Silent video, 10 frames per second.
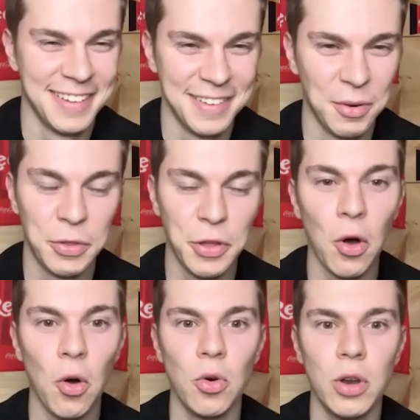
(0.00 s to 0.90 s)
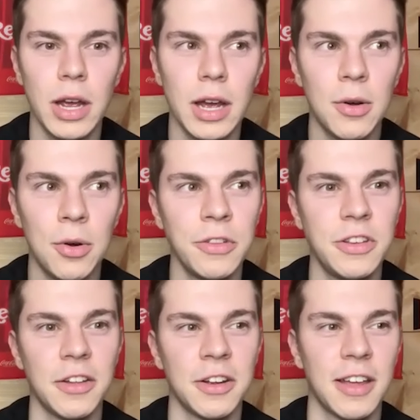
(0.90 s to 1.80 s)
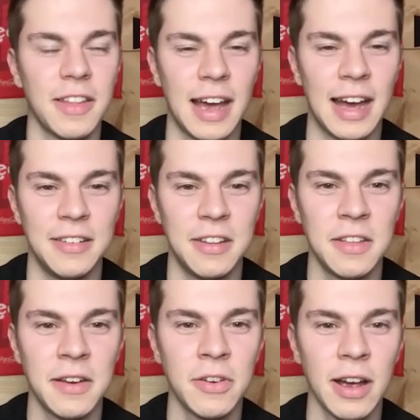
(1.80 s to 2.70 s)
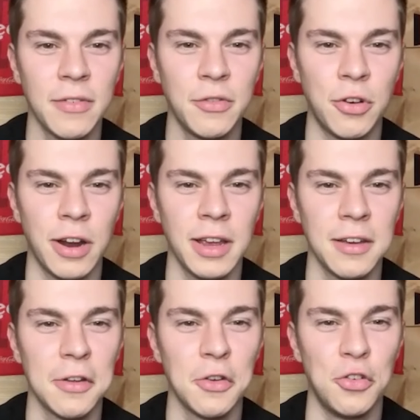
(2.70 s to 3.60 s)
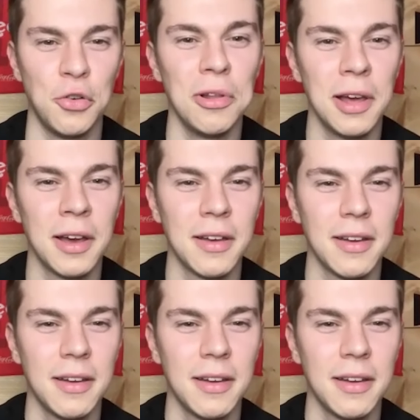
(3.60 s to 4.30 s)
Mm. With oh, who is the other guy they had? Did they ever have Drake Cajula?